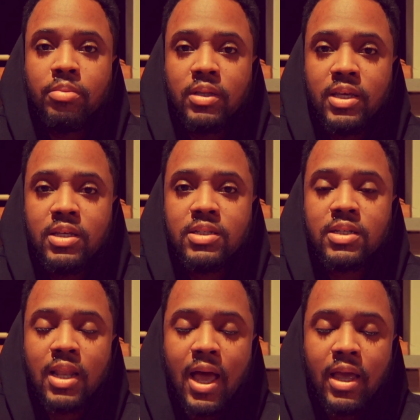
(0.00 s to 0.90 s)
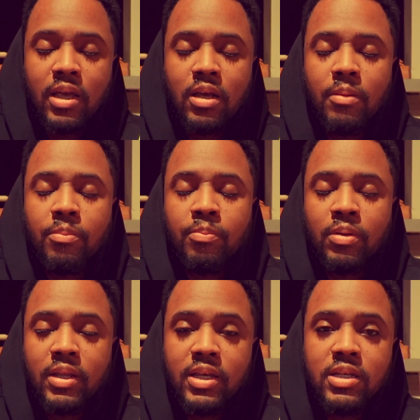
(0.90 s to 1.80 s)
Please like,
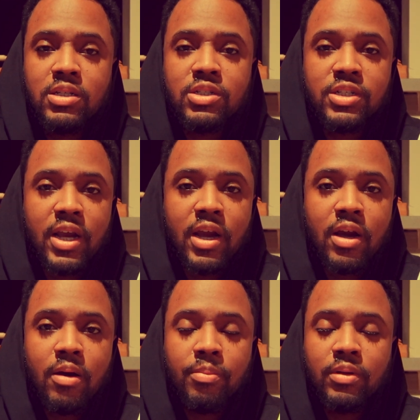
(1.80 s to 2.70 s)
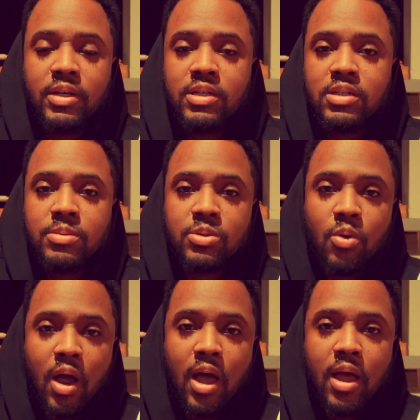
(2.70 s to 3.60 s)
please share, please
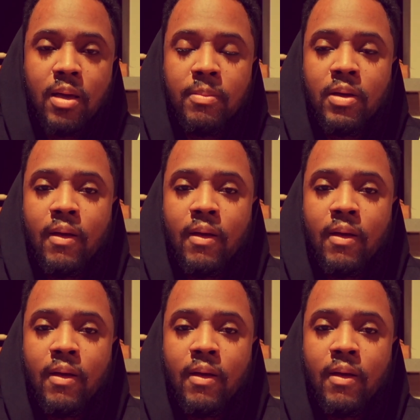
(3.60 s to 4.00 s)
subscribe.